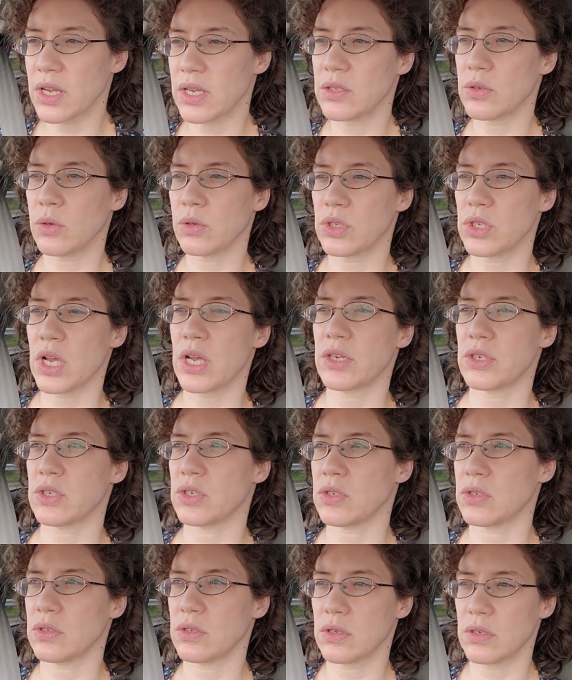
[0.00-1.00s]
I told
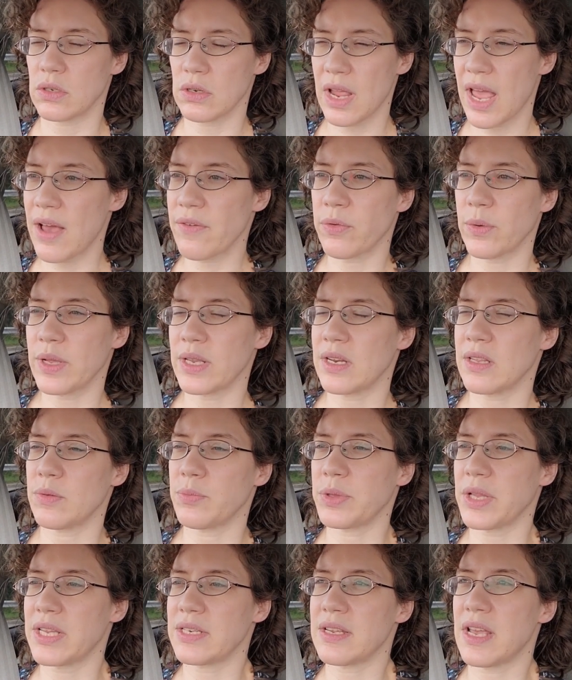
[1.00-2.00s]
Josh halfway into the
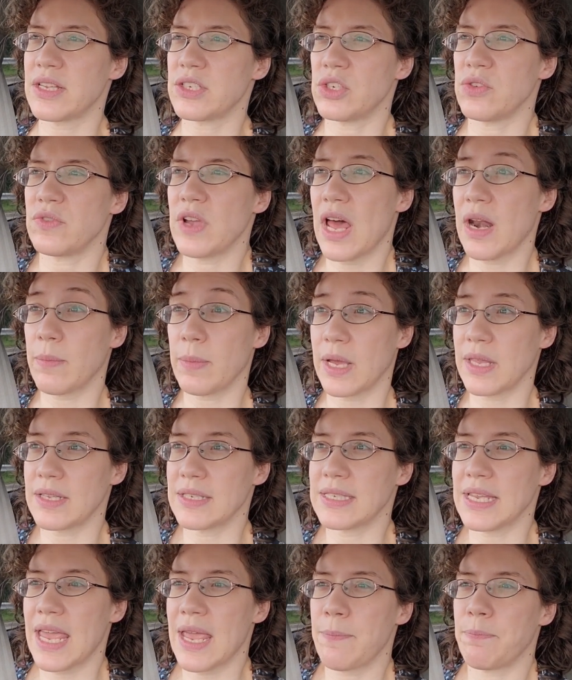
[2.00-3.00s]
playtest, you gotta buy
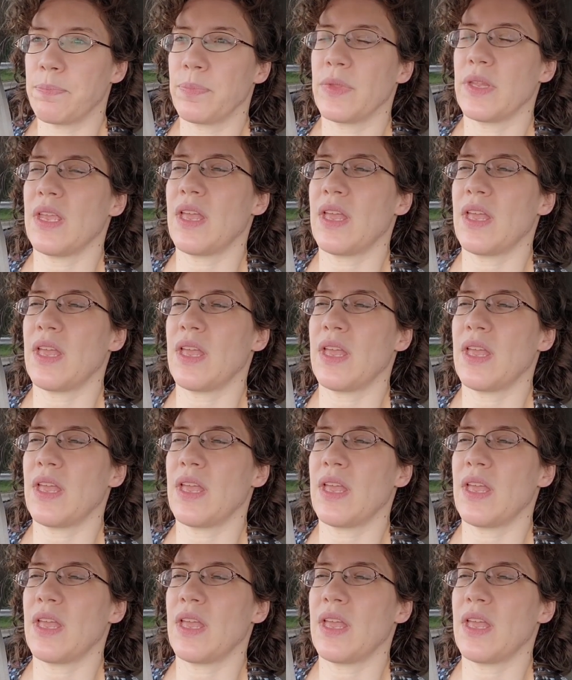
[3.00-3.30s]
this game.